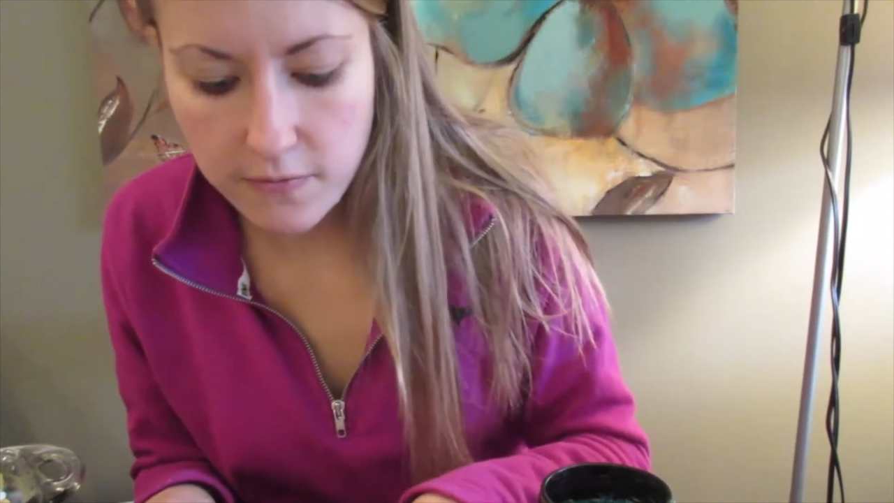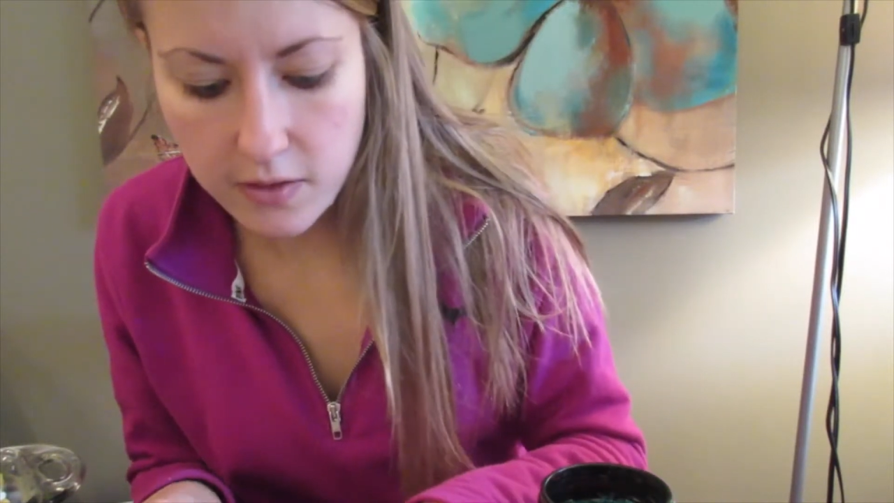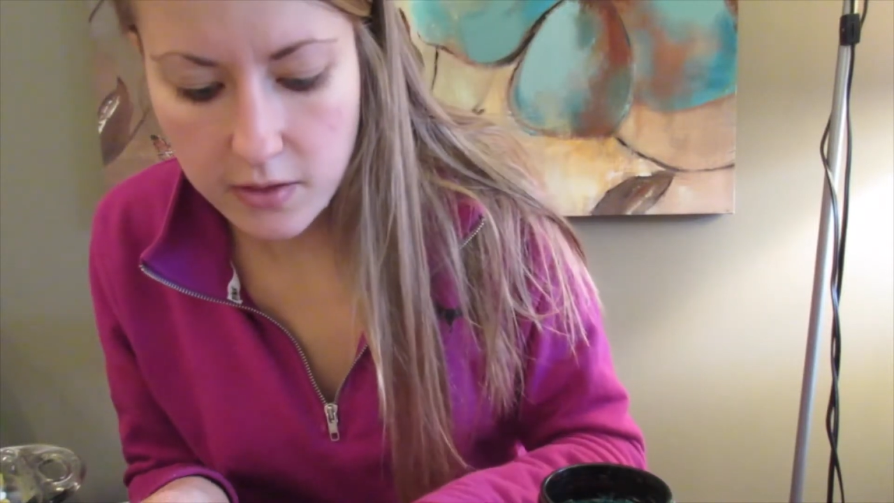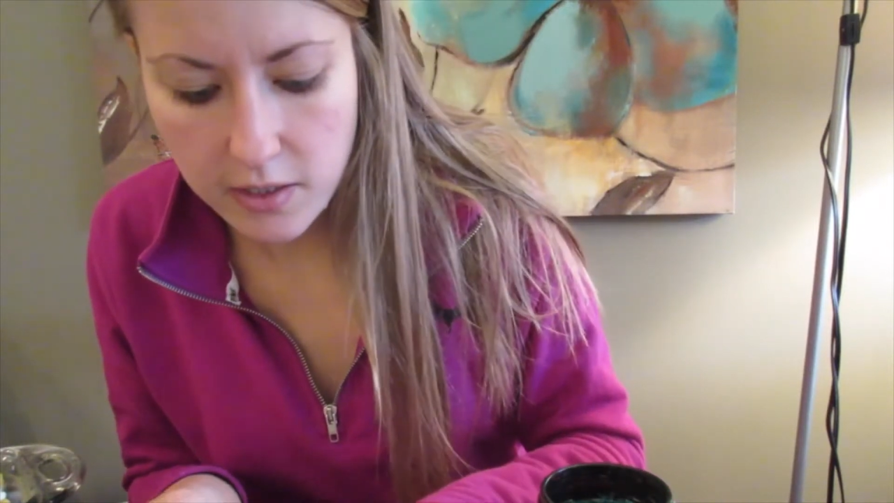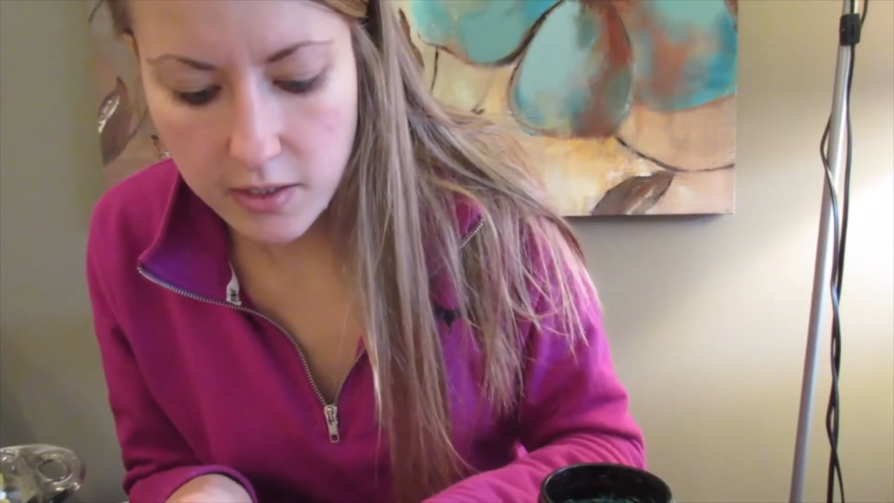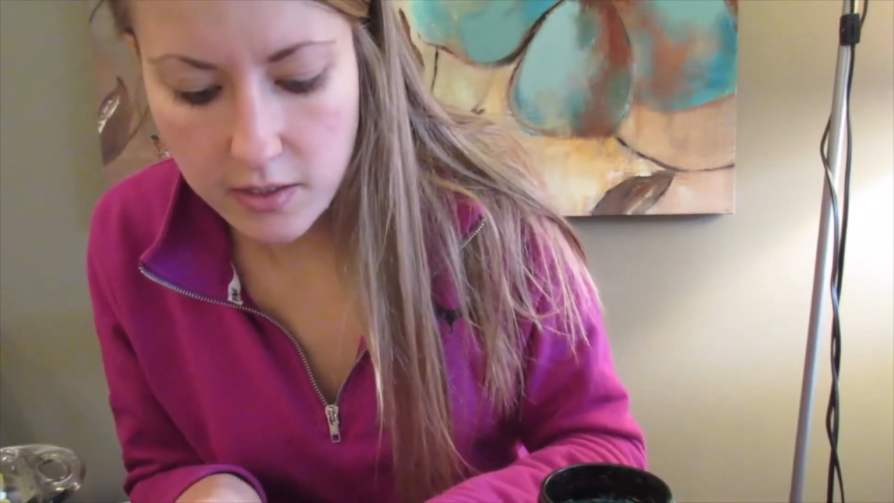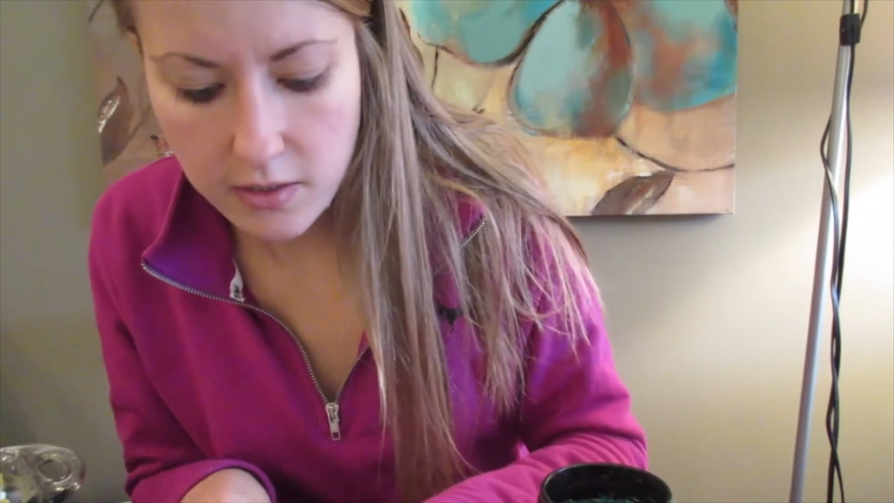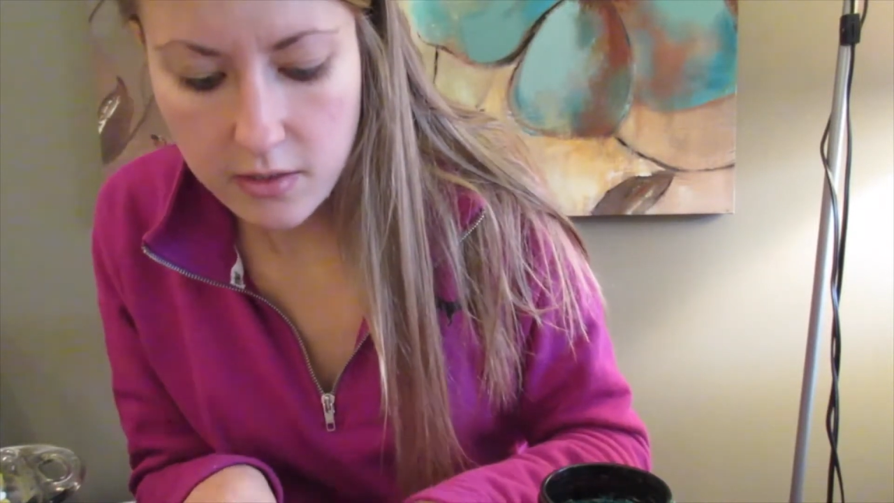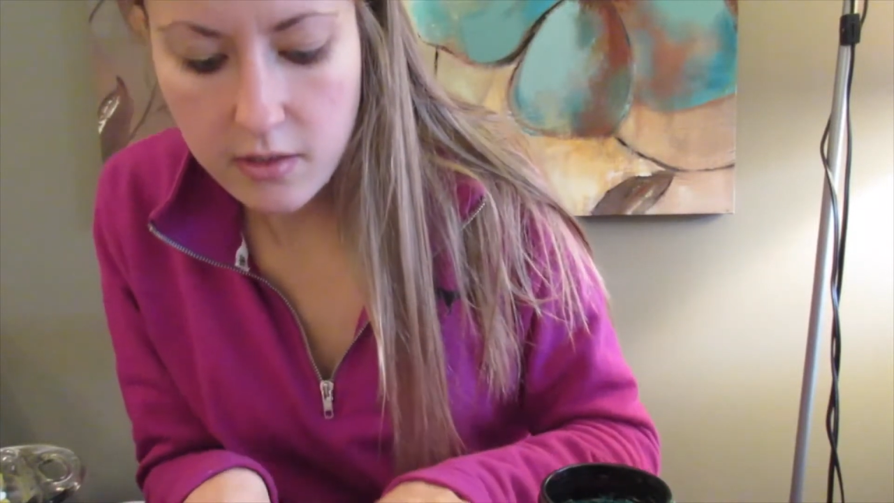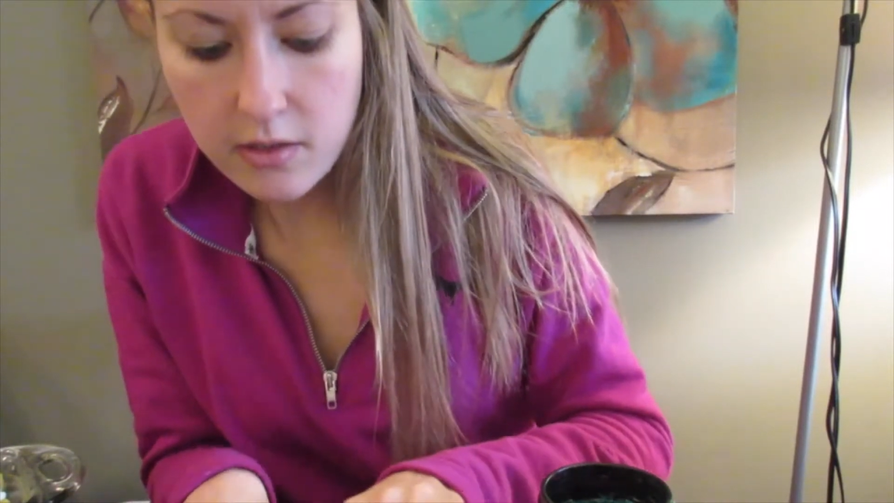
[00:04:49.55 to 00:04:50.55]
fill
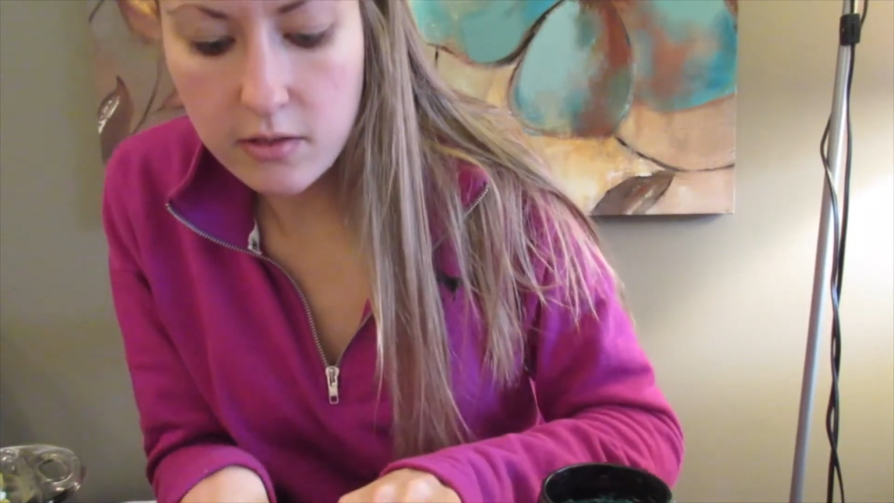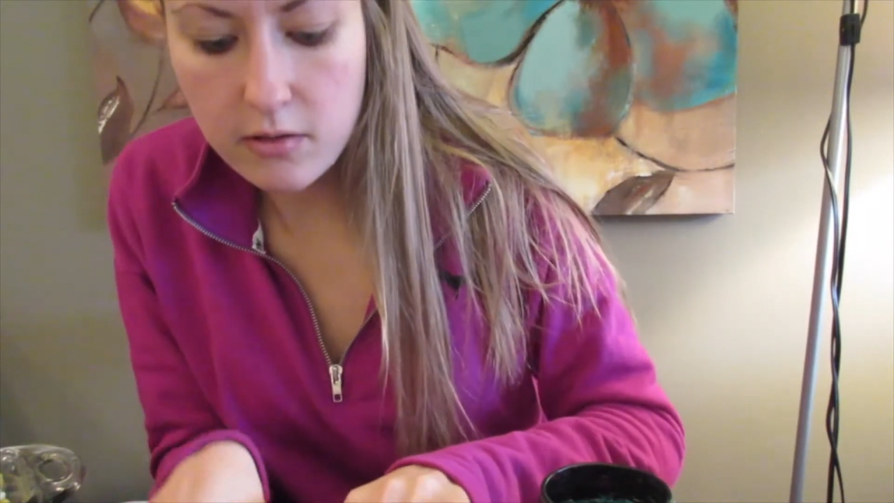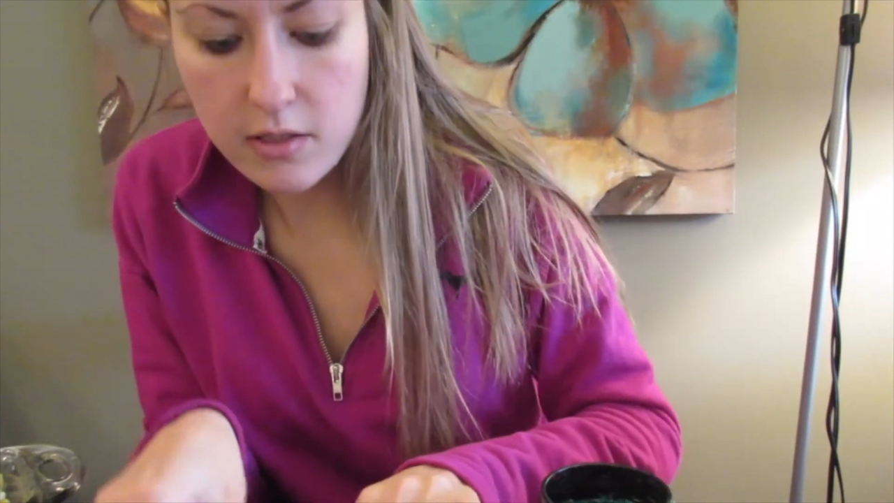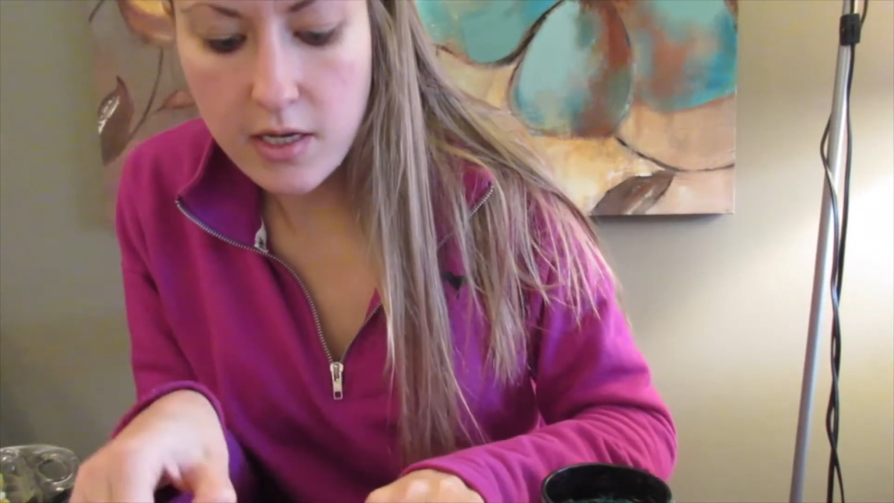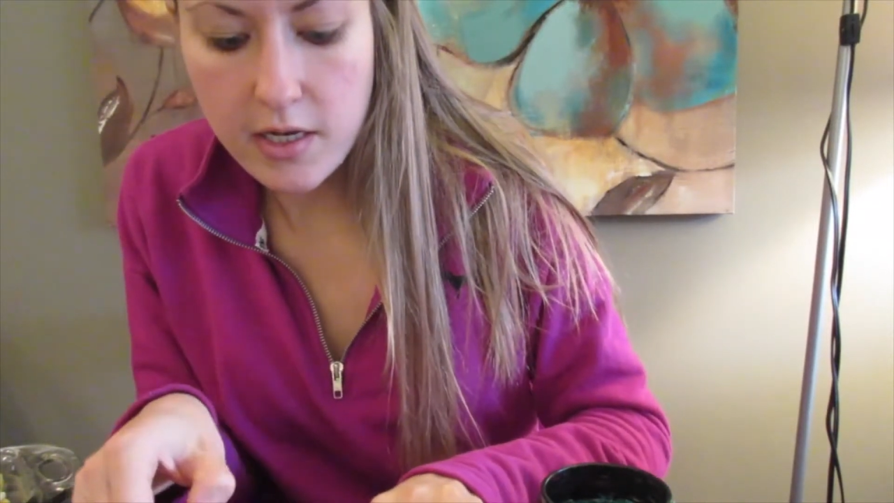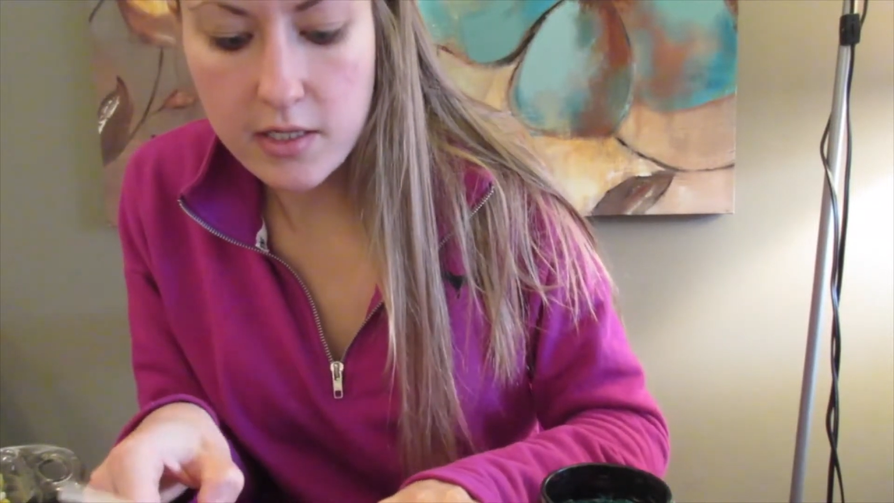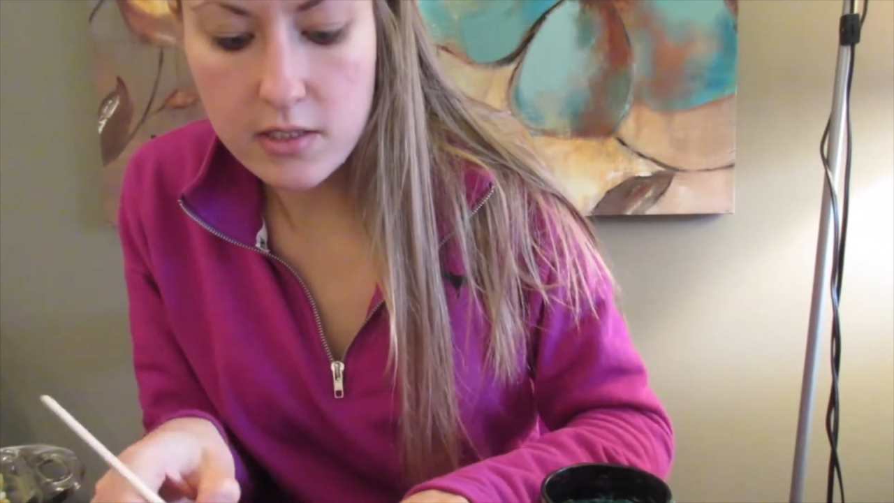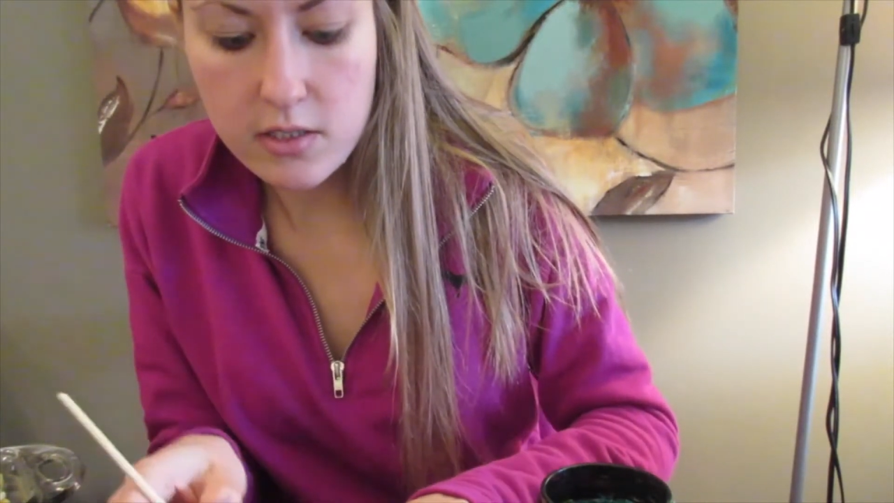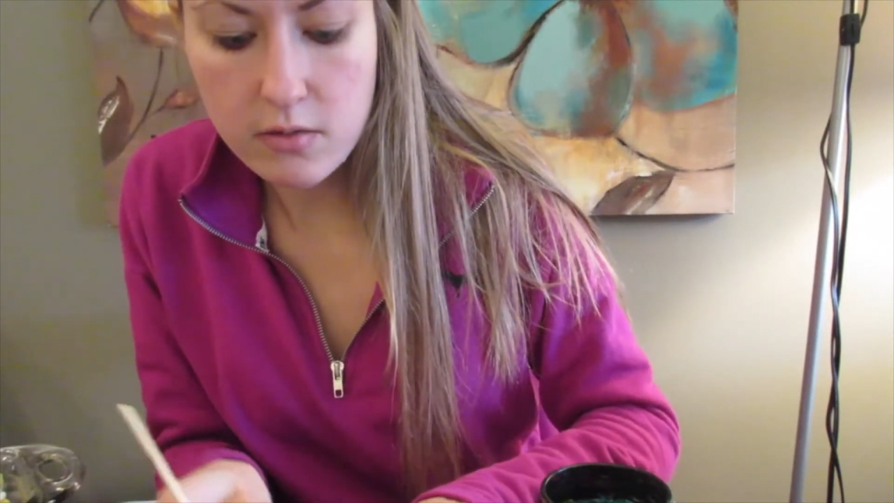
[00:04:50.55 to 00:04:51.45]
in the little lines.